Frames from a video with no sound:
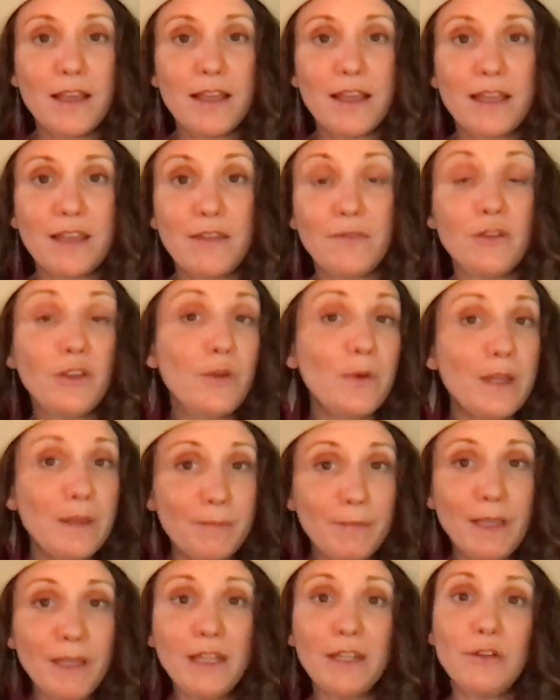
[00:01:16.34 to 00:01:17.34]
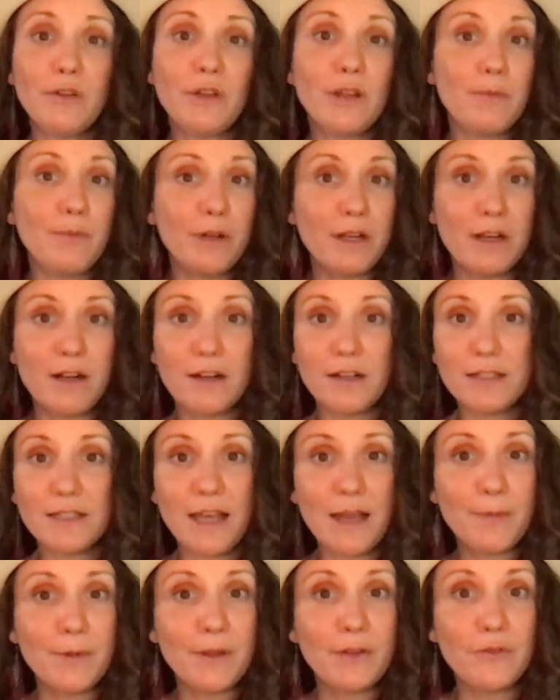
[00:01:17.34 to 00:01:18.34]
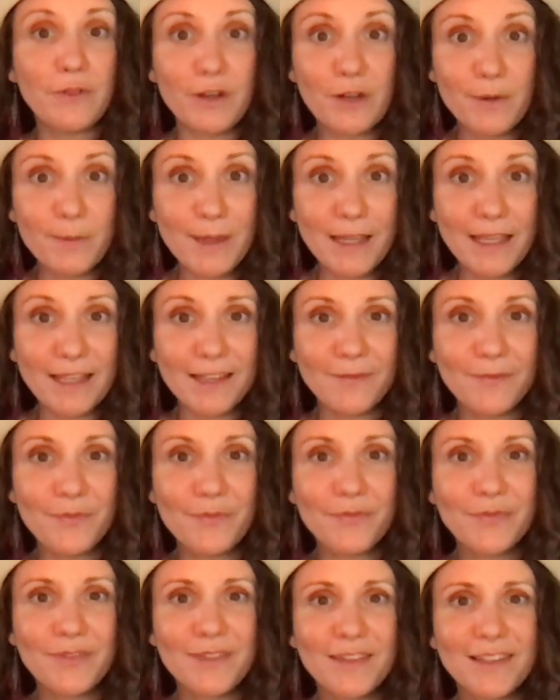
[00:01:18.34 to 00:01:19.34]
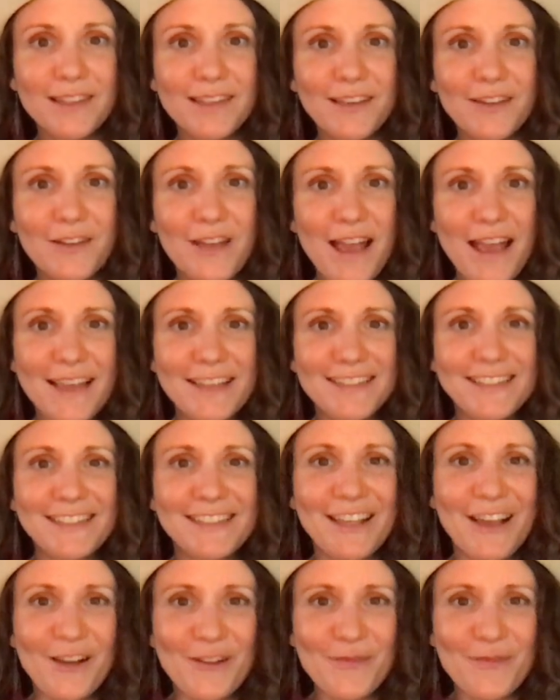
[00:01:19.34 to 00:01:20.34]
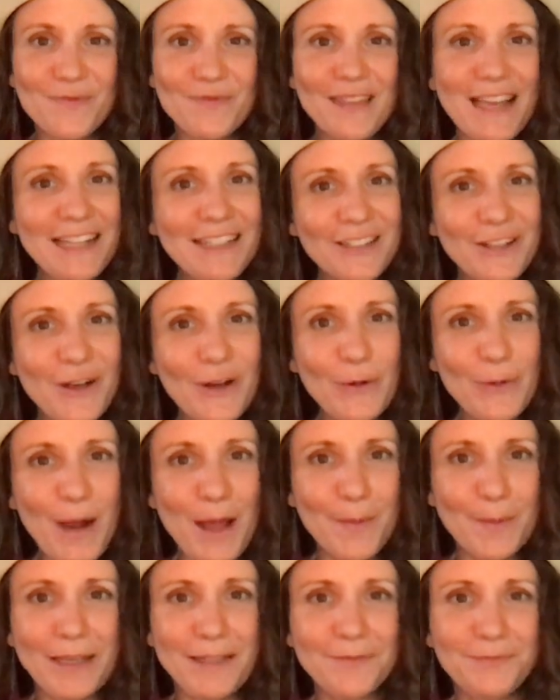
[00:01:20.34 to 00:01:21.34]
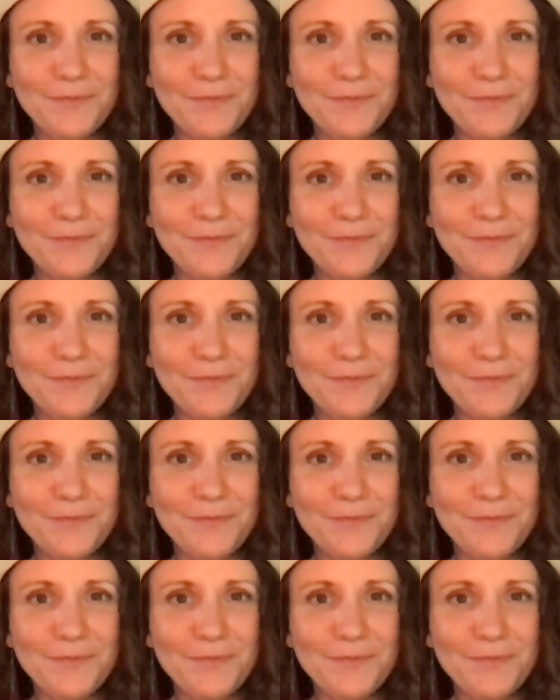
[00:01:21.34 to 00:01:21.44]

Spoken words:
If you eat meat, you can put it on a topping for your meat. Okay, so that's kohlrabi.